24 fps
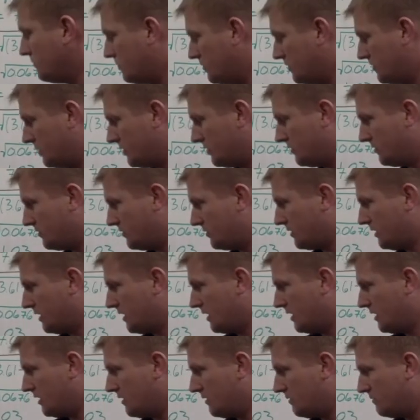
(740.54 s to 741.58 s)
which is
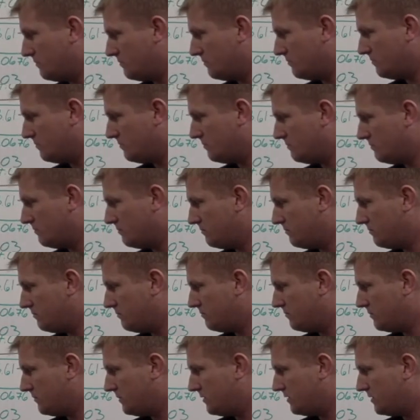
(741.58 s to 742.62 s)

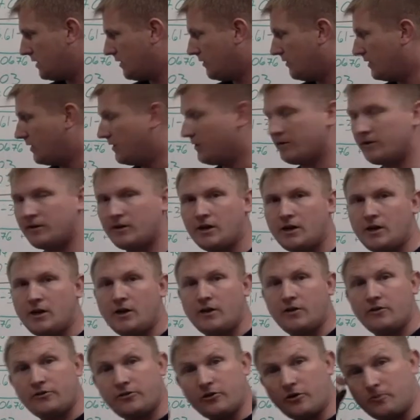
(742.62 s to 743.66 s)
down here.
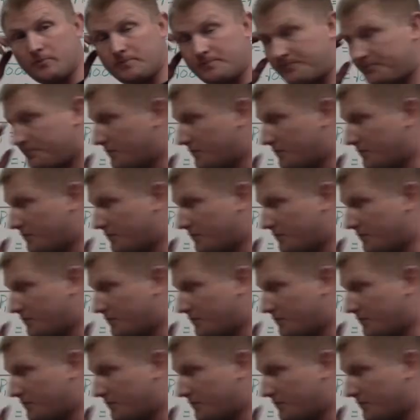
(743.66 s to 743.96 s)
So